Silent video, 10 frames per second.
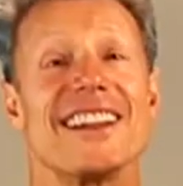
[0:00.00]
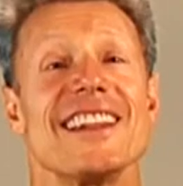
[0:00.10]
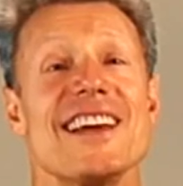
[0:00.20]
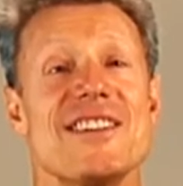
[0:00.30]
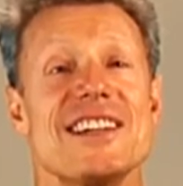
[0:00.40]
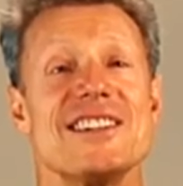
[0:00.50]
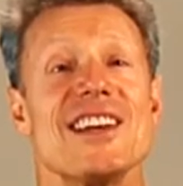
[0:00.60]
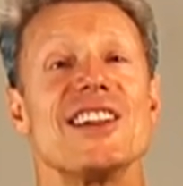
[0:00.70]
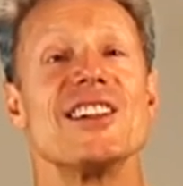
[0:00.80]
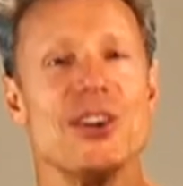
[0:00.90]
live it,
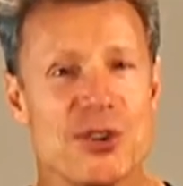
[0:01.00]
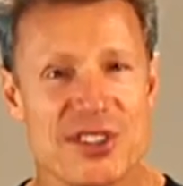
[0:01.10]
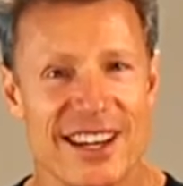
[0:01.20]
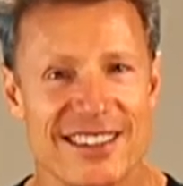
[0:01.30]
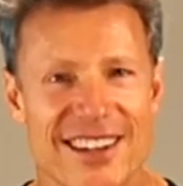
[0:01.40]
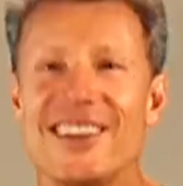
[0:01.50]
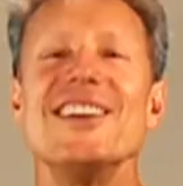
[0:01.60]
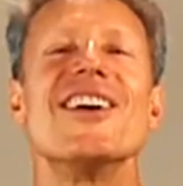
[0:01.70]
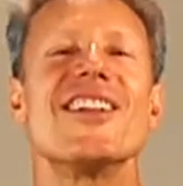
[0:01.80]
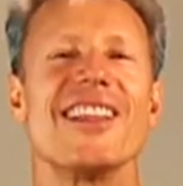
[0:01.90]
lose it,
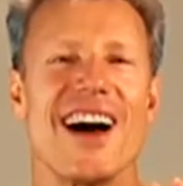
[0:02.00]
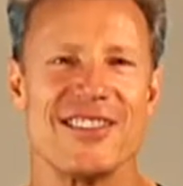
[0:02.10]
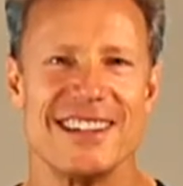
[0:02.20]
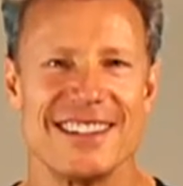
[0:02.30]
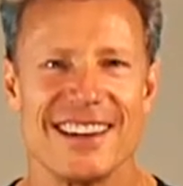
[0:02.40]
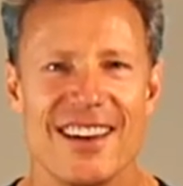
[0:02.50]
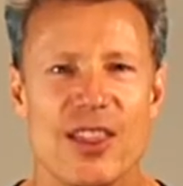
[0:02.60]
you'll love it.